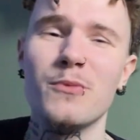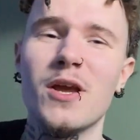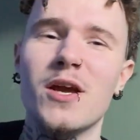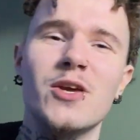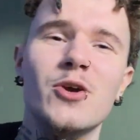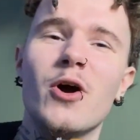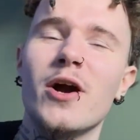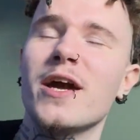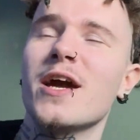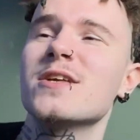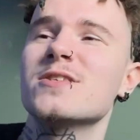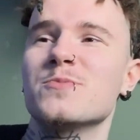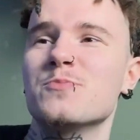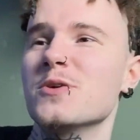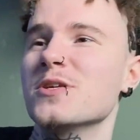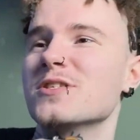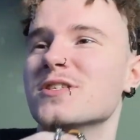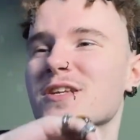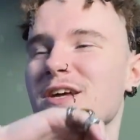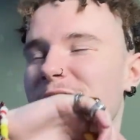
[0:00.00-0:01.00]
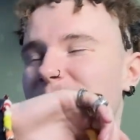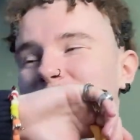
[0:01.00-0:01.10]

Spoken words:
Yo, I can't speak today,